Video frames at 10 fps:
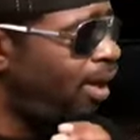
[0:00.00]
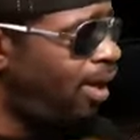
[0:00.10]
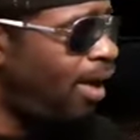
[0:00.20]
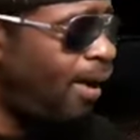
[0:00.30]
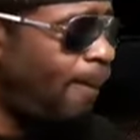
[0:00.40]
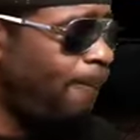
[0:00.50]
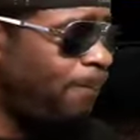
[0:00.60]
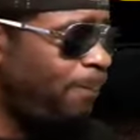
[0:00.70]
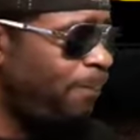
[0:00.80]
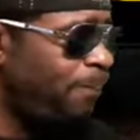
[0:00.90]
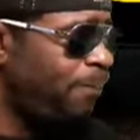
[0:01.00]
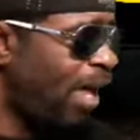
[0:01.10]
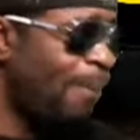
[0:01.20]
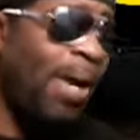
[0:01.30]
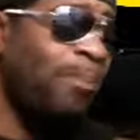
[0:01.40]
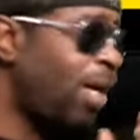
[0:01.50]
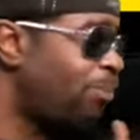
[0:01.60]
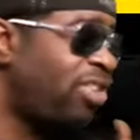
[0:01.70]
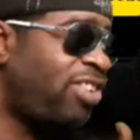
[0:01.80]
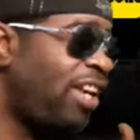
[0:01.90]

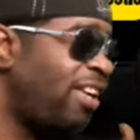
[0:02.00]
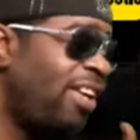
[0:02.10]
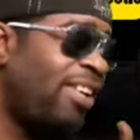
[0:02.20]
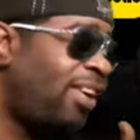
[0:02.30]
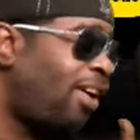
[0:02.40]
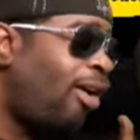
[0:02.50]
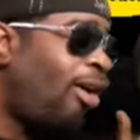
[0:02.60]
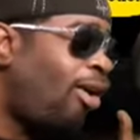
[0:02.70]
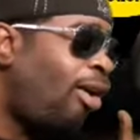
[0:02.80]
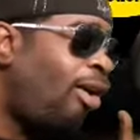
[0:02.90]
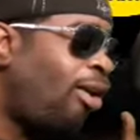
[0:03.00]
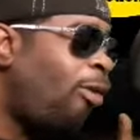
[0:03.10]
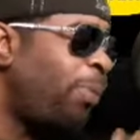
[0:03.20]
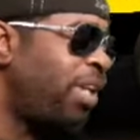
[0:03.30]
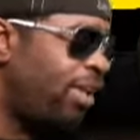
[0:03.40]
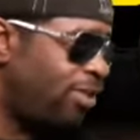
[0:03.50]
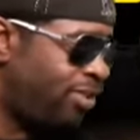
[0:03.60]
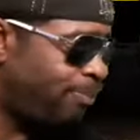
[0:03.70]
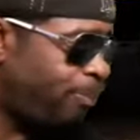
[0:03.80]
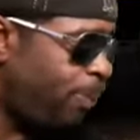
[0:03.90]
I'm just saying, all open
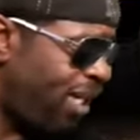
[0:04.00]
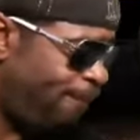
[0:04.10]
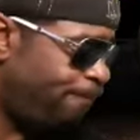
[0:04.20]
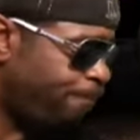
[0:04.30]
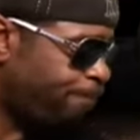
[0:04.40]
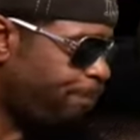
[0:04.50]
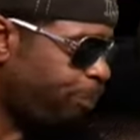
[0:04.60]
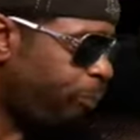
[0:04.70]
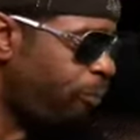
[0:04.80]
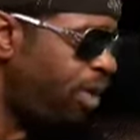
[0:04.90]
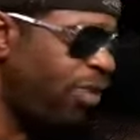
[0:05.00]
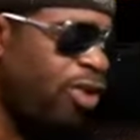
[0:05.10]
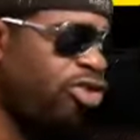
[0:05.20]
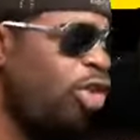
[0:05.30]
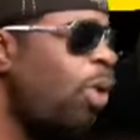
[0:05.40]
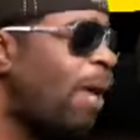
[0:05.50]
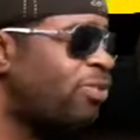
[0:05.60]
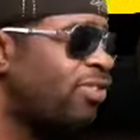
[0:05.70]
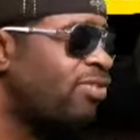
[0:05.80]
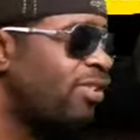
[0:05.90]
ears. But there's two
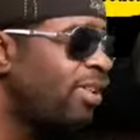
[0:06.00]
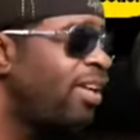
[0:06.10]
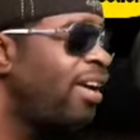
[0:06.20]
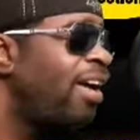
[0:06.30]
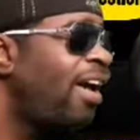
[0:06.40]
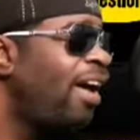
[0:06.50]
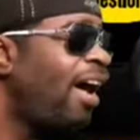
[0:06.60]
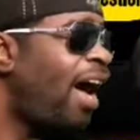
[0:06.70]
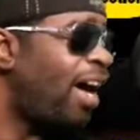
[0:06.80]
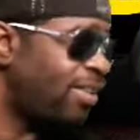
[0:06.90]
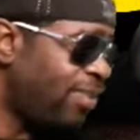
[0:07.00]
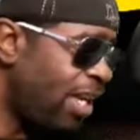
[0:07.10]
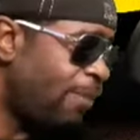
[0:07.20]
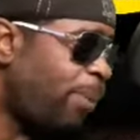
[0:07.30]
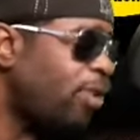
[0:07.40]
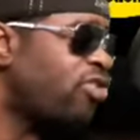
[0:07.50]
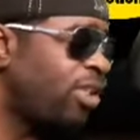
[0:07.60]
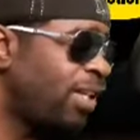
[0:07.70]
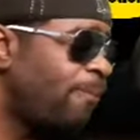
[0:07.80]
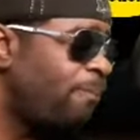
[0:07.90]
options. I think,
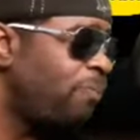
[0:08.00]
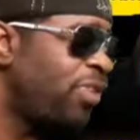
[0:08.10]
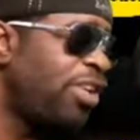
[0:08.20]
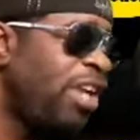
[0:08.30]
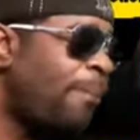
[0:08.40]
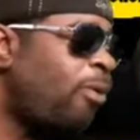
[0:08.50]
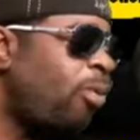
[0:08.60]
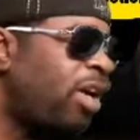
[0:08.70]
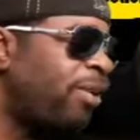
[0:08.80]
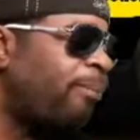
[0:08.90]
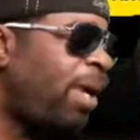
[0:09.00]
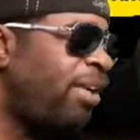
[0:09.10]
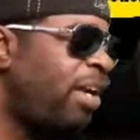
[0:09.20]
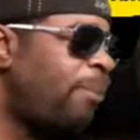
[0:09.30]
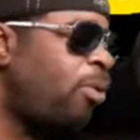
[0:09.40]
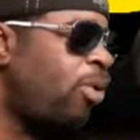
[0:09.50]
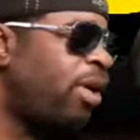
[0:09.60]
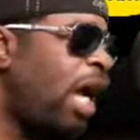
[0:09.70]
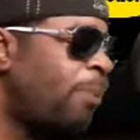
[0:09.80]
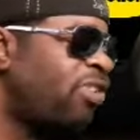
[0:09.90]
personally, my number
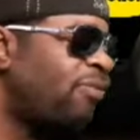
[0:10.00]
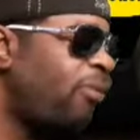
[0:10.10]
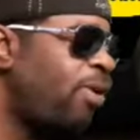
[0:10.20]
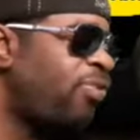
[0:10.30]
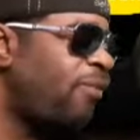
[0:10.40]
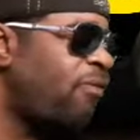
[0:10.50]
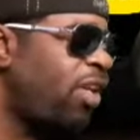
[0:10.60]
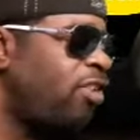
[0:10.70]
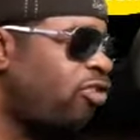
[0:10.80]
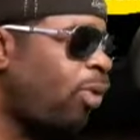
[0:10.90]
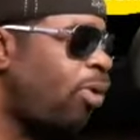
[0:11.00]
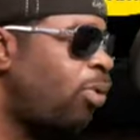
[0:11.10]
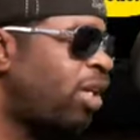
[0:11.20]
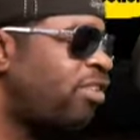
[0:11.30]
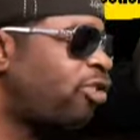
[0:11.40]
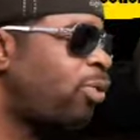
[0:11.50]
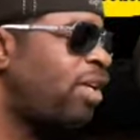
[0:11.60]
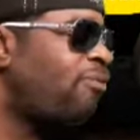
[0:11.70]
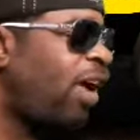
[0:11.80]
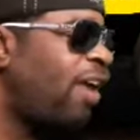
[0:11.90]
one option for the villain's role in
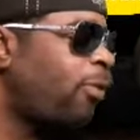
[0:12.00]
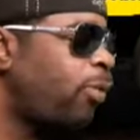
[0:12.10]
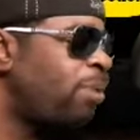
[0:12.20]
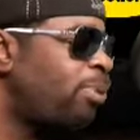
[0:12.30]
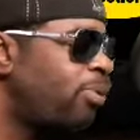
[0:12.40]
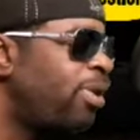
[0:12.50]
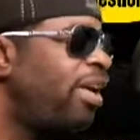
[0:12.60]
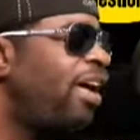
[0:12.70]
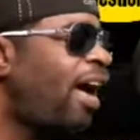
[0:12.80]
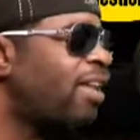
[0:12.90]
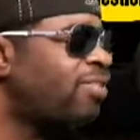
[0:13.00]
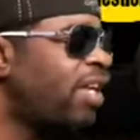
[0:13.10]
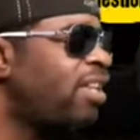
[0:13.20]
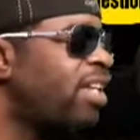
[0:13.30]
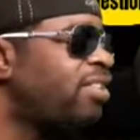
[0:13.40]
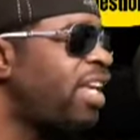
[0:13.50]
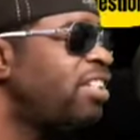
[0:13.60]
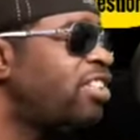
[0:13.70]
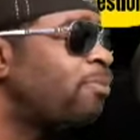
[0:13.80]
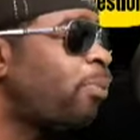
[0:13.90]
Scream 5, the reboot, I think that they
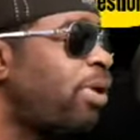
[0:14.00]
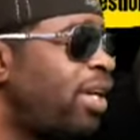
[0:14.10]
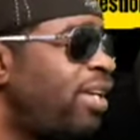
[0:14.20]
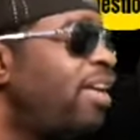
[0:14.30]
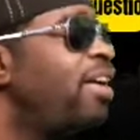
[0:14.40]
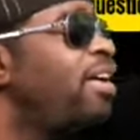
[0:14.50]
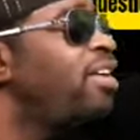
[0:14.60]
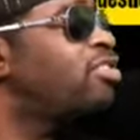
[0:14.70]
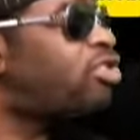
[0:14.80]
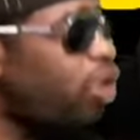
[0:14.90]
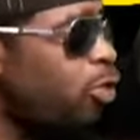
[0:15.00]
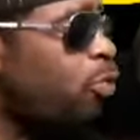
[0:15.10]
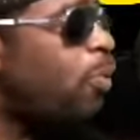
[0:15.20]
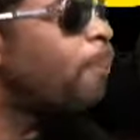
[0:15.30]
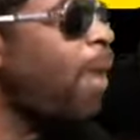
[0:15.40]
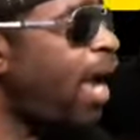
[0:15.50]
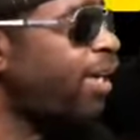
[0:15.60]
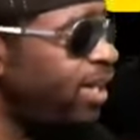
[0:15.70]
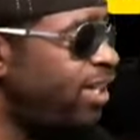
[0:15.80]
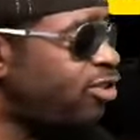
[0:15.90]
should bring Stu
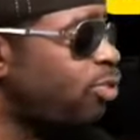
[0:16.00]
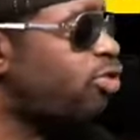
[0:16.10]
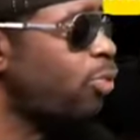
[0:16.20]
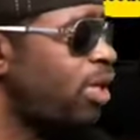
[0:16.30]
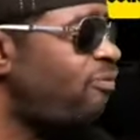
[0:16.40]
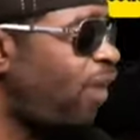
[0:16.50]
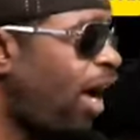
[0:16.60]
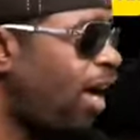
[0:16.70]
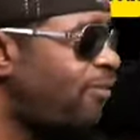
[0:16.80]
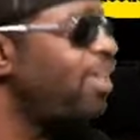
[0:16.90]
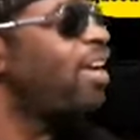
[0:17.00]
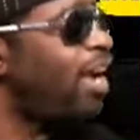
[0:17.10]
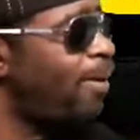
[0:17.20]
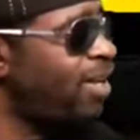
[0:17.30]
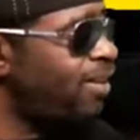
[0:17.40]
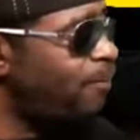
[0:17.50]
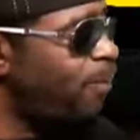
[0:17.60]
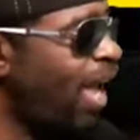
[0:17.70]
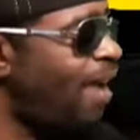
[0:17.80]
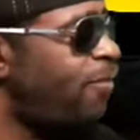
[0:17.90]
back into Scream 5 and
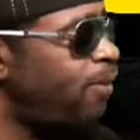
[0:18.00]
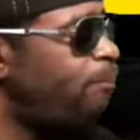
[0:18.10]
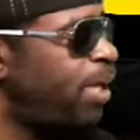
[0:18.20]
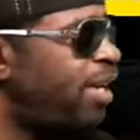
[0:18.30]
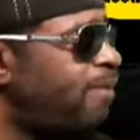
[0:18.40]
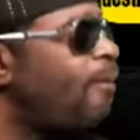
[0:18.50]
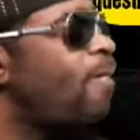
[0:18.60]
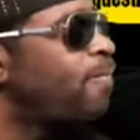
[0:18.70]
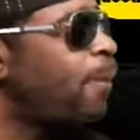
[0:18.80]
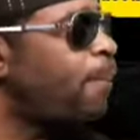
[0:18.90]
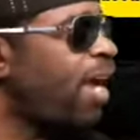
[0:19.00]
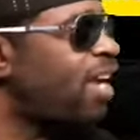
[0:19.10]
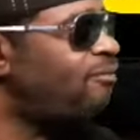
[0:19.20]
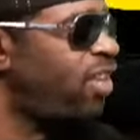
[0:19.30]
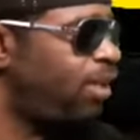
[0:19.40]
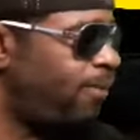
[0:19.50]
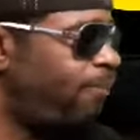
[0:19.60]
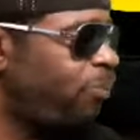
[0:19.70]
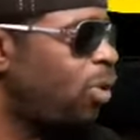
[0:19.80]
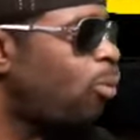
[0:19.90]
have him be the main villain.
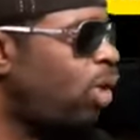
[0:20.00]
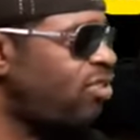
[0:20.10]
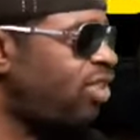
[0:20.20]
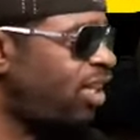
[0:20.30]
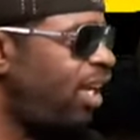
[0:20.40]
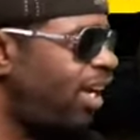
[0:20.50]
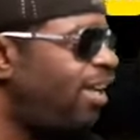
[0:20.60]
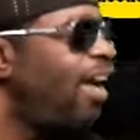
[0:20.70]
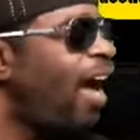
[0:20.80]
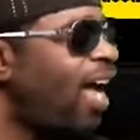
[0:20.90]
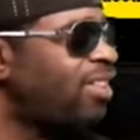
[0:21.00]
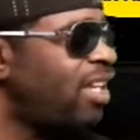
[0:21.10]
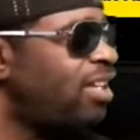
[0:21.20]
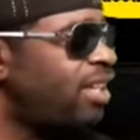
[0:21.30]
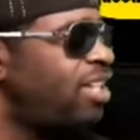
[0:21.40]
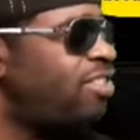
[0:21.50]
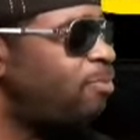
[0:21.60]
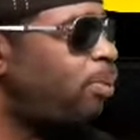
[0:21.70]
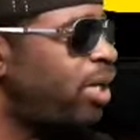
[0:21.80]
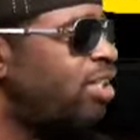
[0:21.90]
Once again, I think they
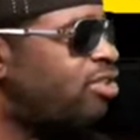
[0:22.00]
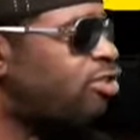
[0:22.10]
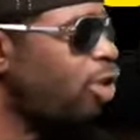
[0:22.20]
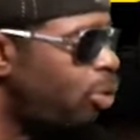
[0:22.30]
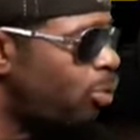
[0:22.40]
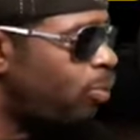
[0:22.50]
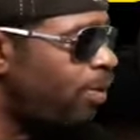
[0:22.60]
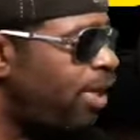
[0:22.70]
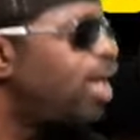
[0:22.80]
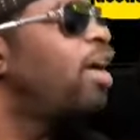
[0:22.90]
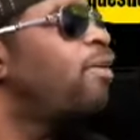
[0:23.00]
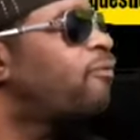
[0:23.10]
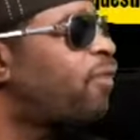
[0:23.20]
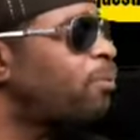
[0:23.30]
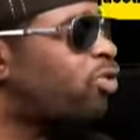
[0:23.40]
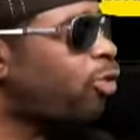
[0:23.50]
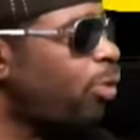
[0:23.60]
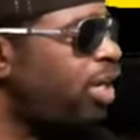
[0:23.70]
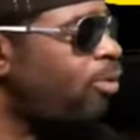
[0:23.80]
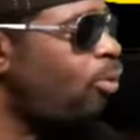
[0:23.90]
should bring Stu from
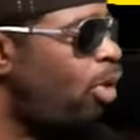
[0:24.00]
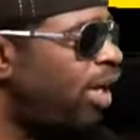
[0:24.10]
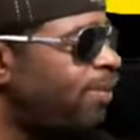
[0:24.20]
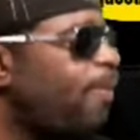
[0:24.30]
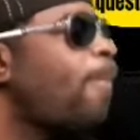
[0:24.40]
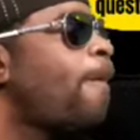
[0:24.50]
Scream 1,